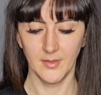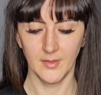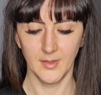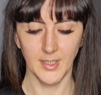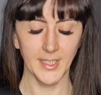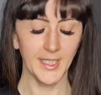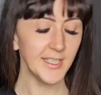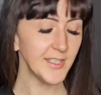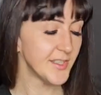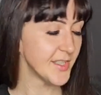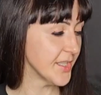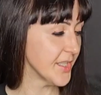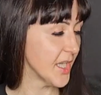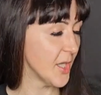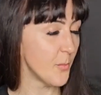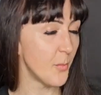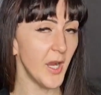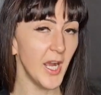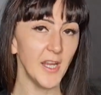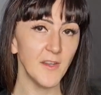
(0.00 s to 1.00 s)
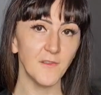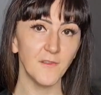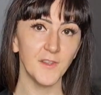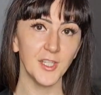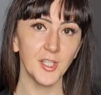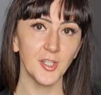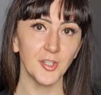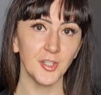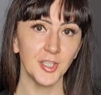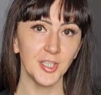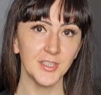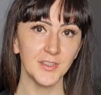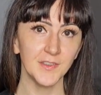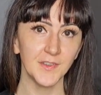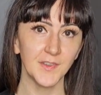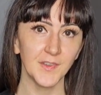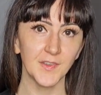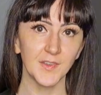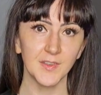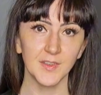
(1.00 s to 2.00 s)
And I did not buy
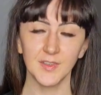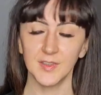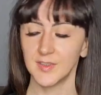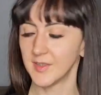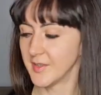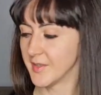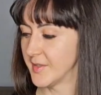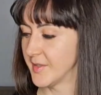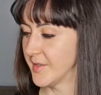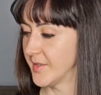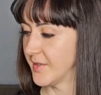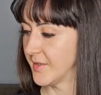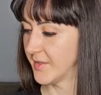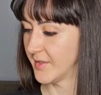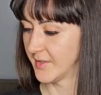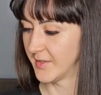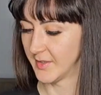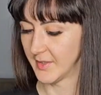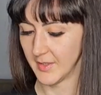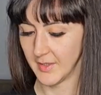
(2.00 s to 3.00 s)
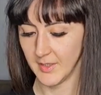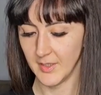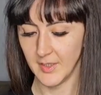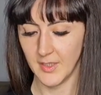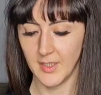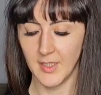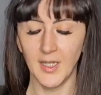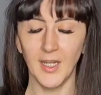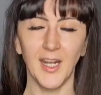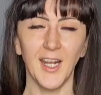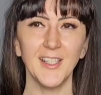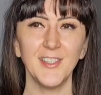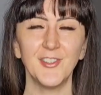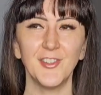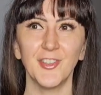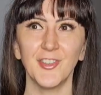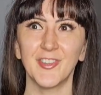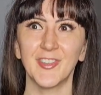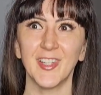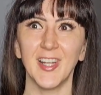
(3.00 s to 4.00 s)
figurines.
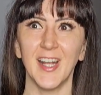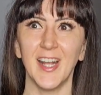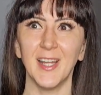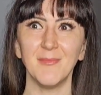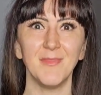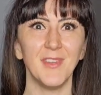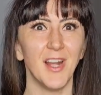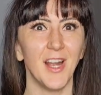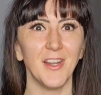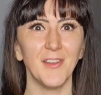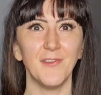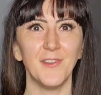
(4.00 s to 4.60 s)
I'm not a